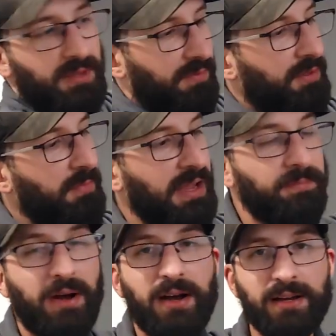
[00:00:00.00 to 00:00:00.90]
the
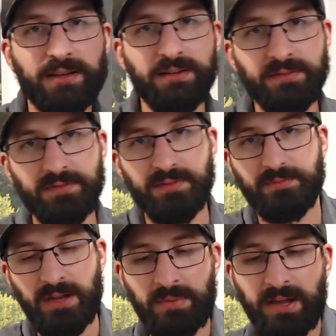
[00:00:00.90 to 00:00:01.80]
main pocket of
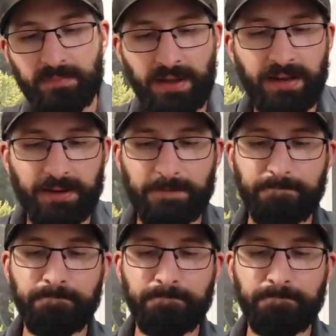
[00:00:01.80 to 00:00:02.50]
my backpack,